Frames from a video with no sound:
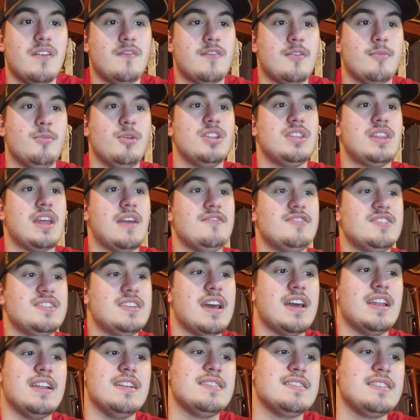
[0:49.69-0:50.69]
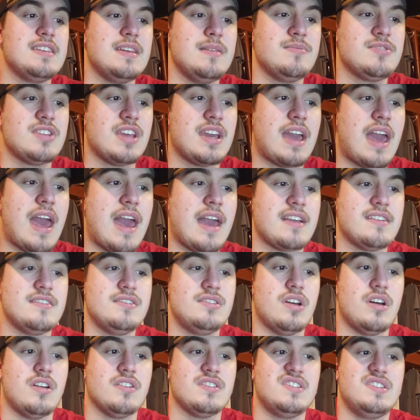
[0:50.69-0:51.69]
from what they've said, it seems like
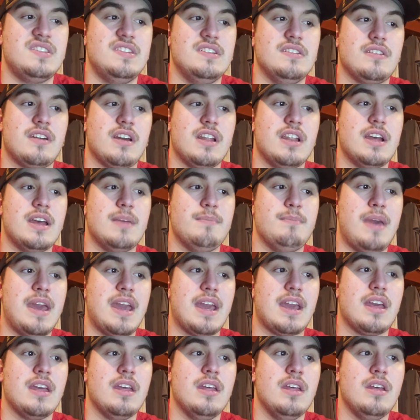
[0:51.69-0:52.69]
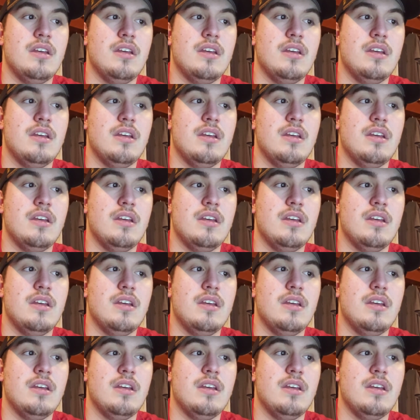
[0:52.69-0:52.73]
Hextall's still going to make